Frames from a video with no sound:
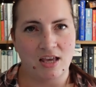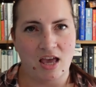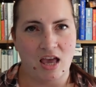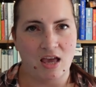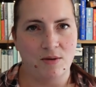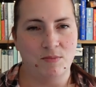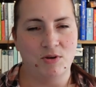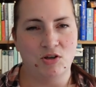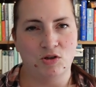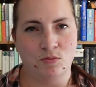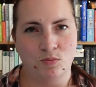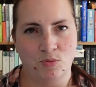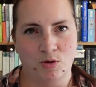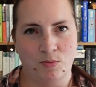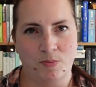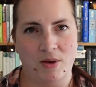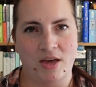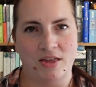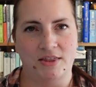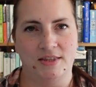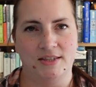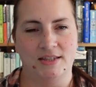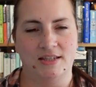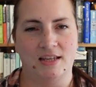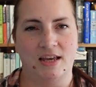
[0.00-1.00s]
Hamish
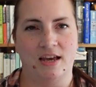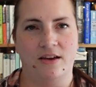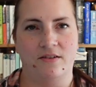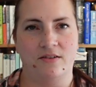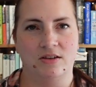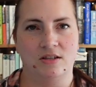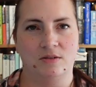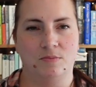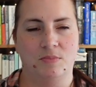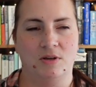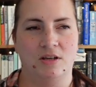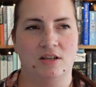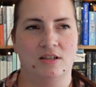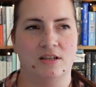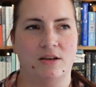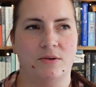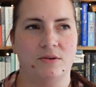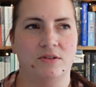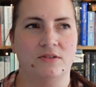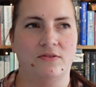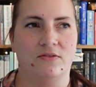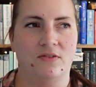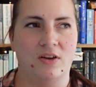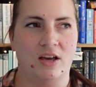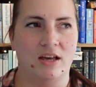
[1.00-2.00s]
Macbeth series because I
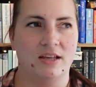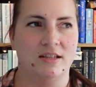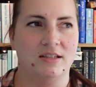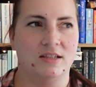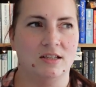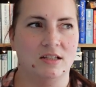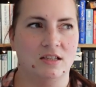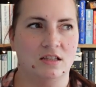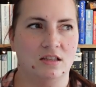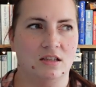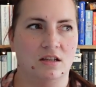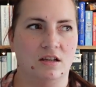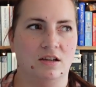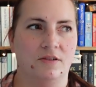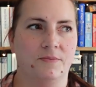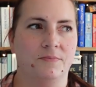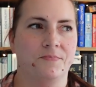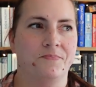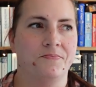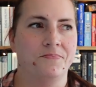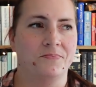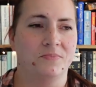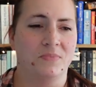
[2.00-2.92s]
was finding that